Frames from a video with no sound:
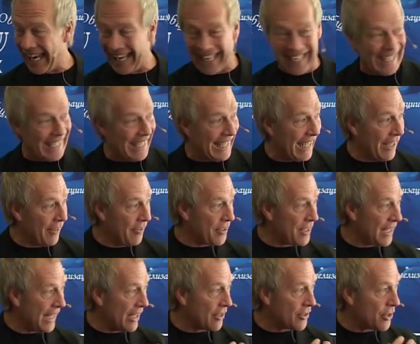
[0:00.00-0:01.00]
And it
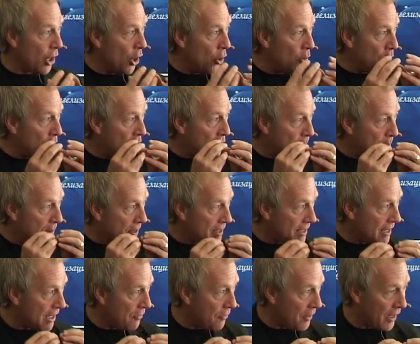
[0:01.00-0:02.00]
gives its own
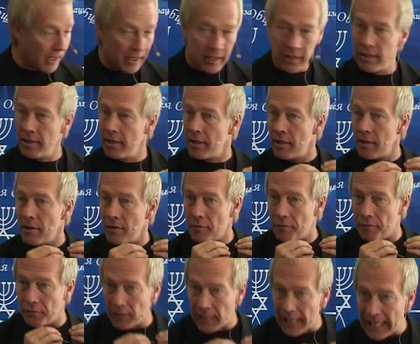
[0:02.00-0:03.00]
specific
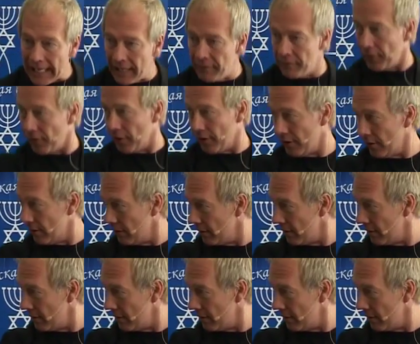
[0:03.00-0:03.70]
flavor.